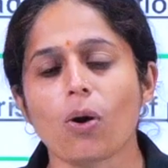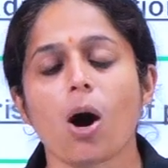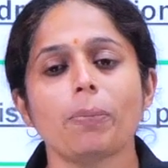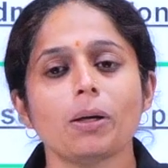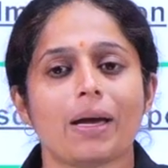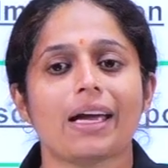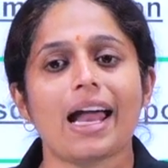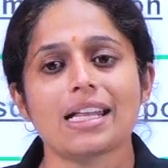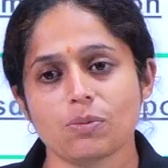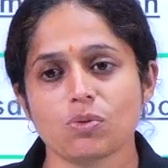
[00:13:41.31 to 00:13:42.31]
proper
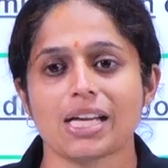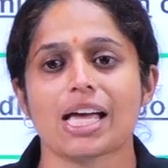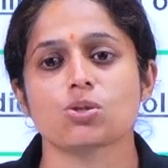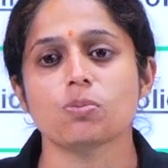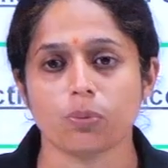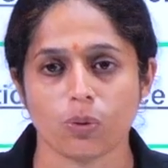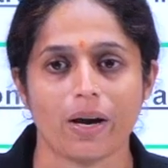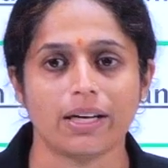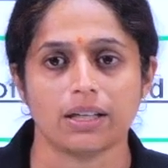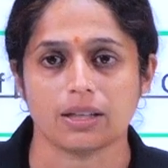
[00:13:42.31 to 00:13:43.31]
mechanism which has to be
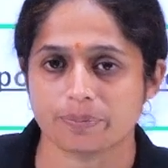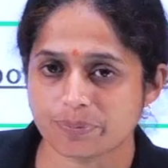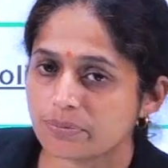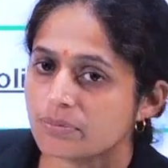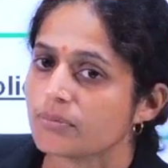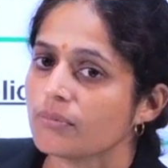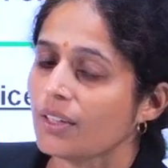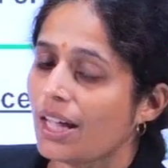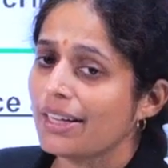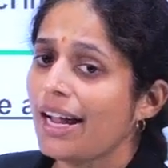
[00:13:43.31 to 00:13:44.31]
provided,
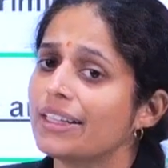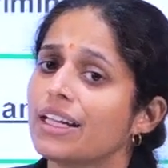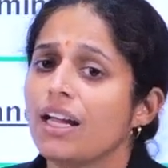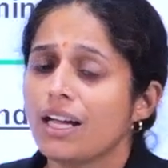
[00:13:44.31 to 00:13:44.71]
right.